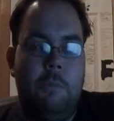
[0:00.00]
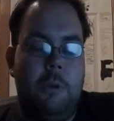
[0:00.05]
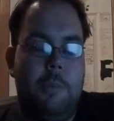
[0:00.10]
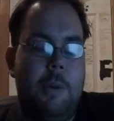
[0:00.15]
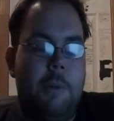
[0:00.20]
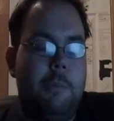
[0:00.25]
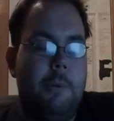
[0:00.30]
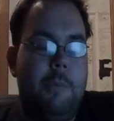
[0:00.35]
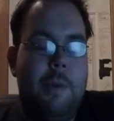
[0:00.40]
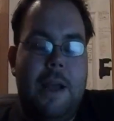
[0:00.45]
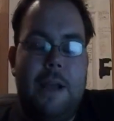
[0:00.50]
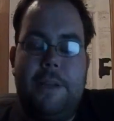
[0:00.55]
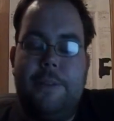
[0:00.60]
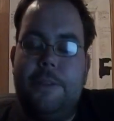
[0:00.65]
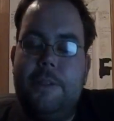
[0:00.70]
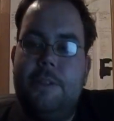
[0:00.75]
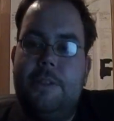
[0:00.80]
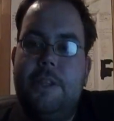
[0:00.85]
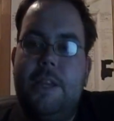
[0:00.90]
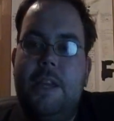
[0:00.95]
remember back in
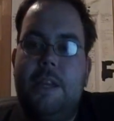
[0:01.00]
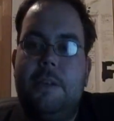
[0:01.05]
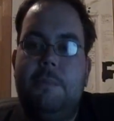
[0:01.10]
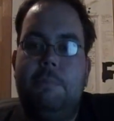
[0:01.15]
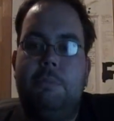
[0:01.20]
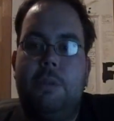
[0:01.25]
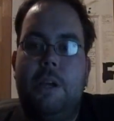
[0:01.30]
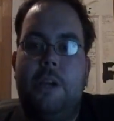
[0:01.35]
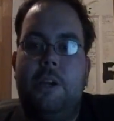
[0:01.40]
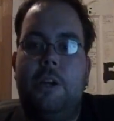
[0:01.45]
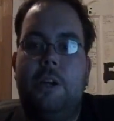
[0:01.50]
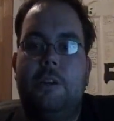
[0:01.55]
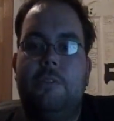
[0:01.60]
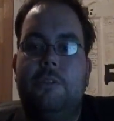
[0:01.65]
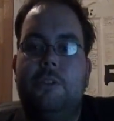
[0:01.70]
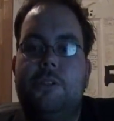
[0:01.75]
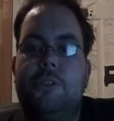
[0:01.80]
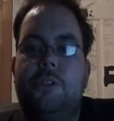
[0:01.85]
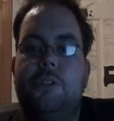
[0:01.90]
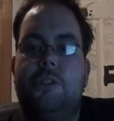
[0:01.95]
the day, Bret Hart
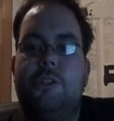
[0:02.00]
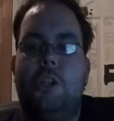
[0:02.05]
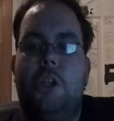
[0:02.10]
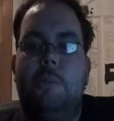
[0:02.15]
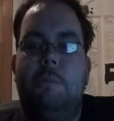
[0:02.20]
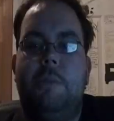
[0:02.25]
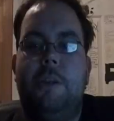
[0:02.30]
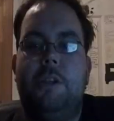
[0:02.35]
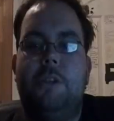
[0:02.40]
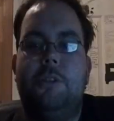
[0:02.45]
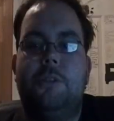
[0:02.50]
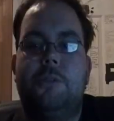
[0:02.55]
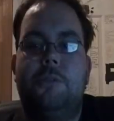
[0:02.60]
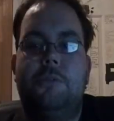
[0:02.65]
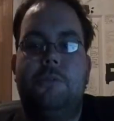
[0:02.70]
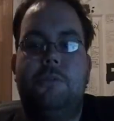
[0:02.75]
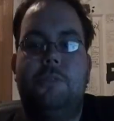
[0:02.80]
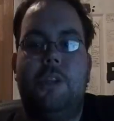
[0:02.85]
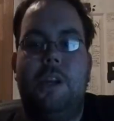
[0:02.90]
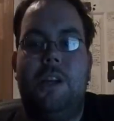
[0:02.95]
versus Shawn
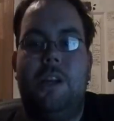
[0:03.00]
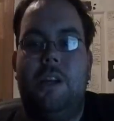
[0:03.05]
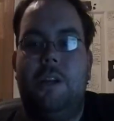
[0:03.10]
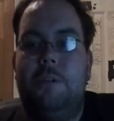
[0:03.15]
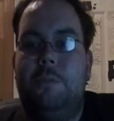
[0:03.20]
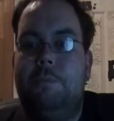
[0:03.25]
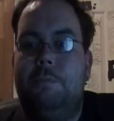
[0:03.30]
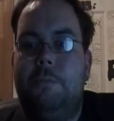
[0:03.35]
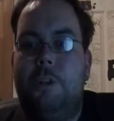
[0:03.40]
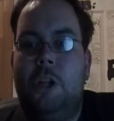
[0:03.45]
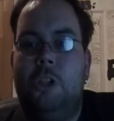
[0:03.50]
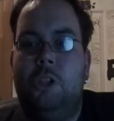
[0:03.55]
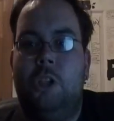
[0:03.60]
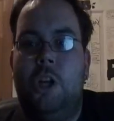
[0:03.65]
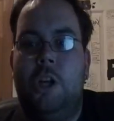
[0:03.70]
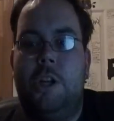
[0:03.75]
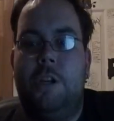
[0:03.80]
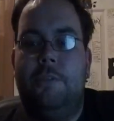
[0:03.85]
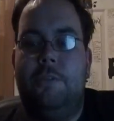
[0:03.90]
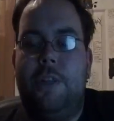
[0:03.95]
Michaels, um, a
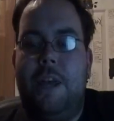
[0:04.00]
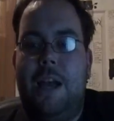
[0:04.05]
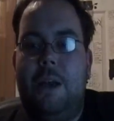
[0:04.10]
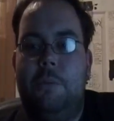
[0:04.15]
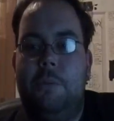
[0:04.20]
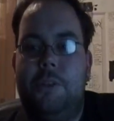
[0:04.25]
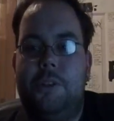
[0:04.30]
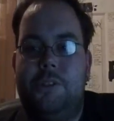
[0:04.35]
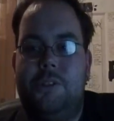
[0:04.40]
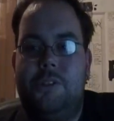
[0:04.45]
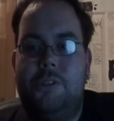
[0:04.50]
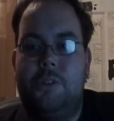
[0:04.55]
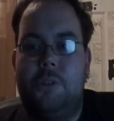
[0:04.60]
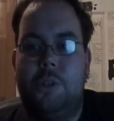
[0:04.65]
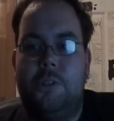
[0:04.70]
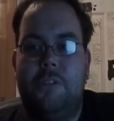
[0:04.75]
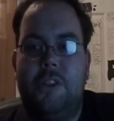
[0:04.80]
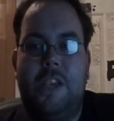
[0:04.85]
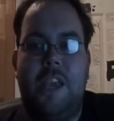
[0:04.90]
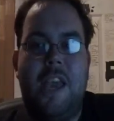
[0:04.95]
lot of that was
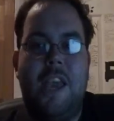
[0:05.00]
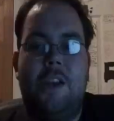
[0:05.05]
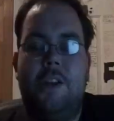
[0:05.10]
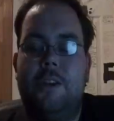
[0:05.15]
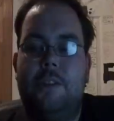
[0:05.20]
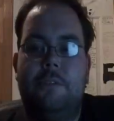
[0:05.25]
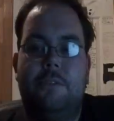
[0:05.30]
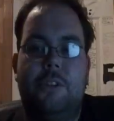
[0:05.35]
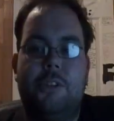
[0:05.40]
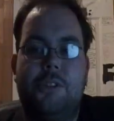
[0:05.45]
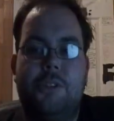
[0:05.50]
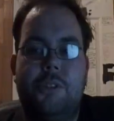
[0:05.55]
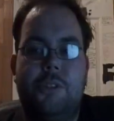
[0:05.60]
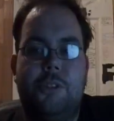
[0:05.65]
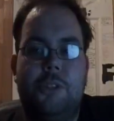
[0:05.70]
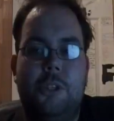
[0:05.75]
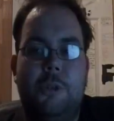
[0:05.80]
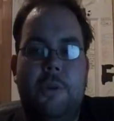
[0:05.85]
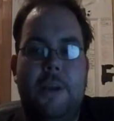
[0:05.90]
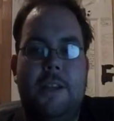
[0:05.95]
sort of a Canada
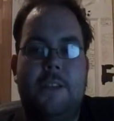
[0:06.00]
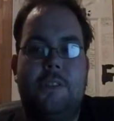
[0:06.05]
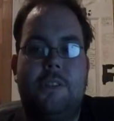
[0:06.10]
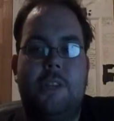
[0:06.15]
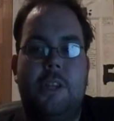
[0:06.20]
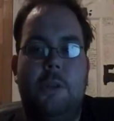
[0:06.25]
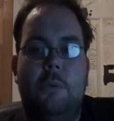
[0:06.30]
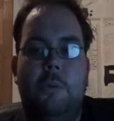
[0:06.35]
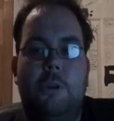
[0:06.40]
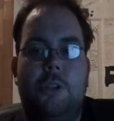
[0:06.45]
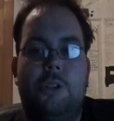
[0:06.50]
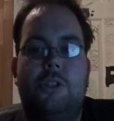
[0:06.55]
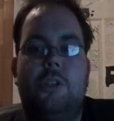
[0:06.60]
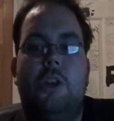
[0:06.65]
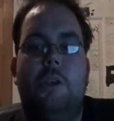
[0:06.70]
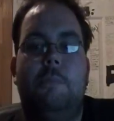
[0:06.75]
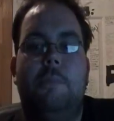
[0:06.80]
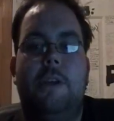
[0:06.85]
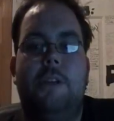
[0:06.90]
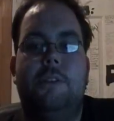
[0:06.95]
versus US thing where
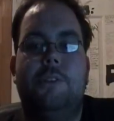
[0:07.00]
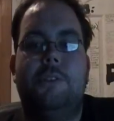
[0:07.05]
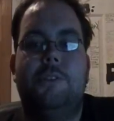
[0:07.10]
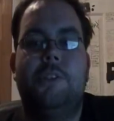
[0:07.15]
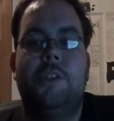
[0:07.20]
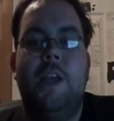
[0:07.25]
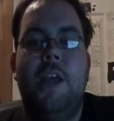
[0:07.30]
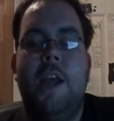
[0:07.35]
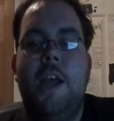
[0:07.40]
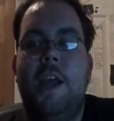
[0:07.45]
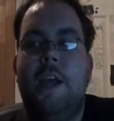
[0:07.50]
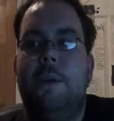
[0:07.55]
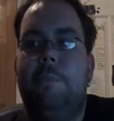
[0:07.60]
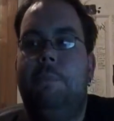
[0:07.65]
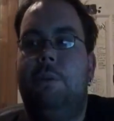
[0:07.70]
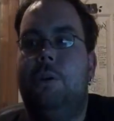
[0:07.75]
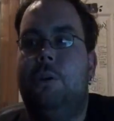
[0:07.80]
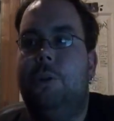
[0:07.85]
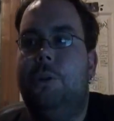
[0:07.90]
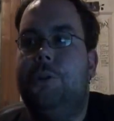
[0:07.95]
Shawn Michaels
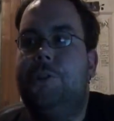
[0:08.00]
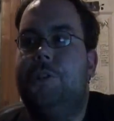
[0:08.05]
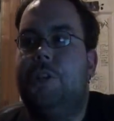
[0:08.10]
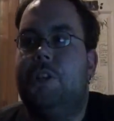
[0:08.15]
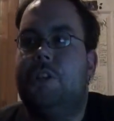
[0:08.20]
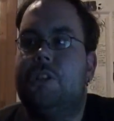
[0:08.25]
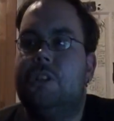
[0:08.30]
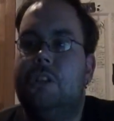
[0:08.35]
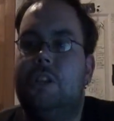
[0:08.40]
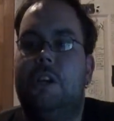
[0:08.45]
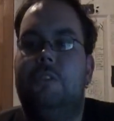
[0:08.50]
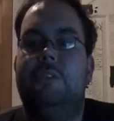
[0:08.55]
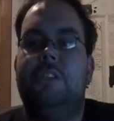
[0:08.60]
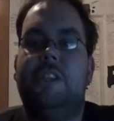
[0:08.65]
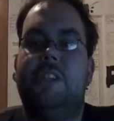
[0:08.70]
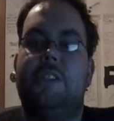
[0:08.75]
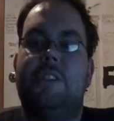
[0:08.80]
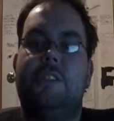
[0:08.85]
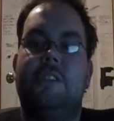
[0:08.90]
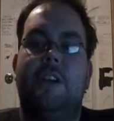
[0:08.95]
pulled such
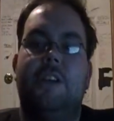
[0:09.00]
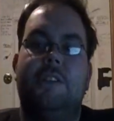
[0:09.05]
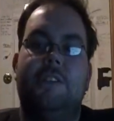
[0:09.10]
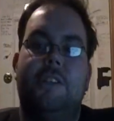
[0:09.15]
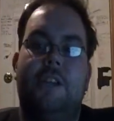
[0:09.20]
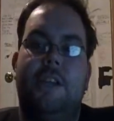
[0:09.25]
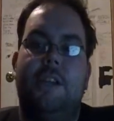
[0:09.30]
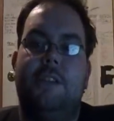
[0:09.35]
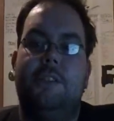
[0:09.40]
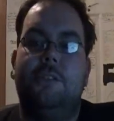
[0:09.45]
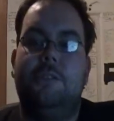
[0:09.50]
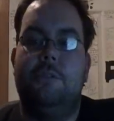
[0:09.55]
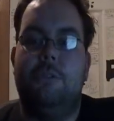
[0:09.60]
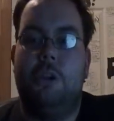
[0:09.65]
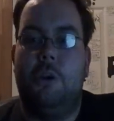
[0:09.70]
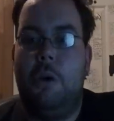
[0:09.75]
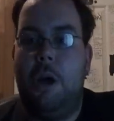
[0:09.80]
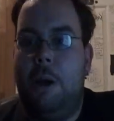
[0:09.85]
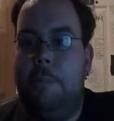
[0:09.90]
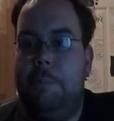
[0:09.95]
lovely stunts as, you
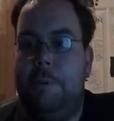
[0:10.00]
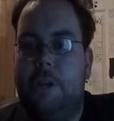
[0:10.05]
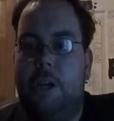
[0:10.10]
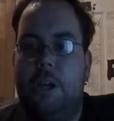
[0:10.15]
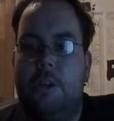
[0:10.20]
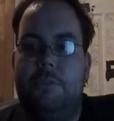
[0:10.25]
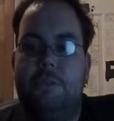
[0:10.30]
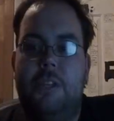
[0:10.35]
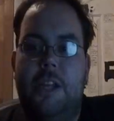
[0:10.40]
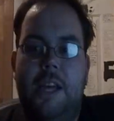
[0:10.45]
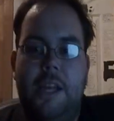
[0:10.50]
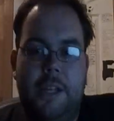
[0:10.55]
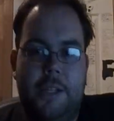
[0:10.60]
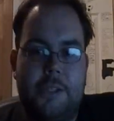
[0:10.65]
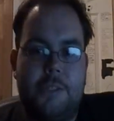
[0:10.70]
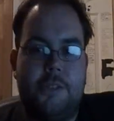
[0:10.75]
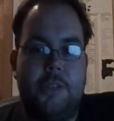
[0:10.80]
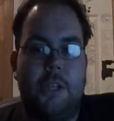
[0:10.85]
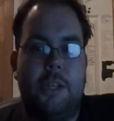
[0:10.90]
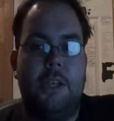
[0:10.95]
know, humping our flag
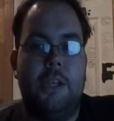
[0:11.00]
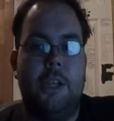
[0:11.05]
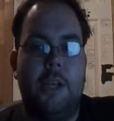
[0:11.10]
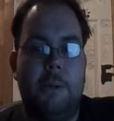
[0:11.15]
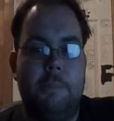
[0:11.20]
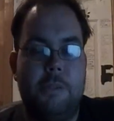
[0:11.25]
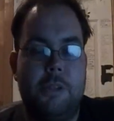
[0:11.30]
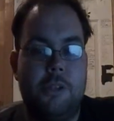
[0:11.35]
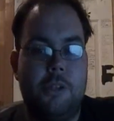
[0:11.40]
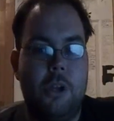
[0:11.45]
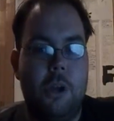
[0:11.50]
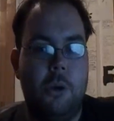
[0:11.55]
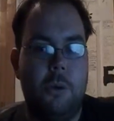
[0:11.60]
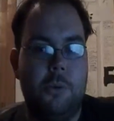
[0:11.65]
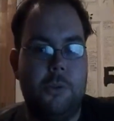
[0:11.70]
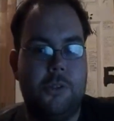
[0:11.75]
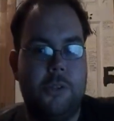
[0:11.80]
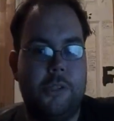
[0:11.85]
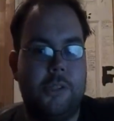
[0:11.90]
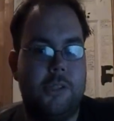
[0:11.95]
and sticking it up his
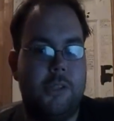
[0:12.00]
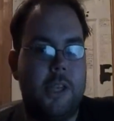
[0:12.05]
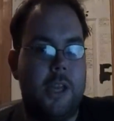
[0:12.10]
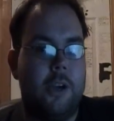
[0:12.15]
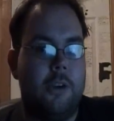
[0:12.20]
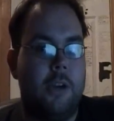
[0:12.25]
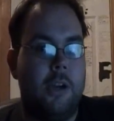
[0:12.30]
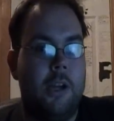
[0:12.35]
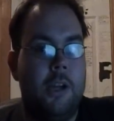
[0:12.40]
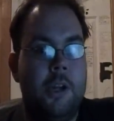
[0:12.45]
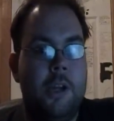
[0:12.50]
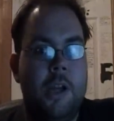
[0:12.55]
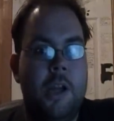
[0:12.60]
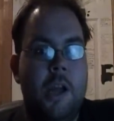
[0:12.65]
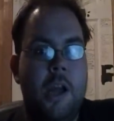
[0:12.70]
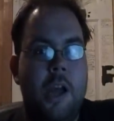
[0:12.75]
nose, etc.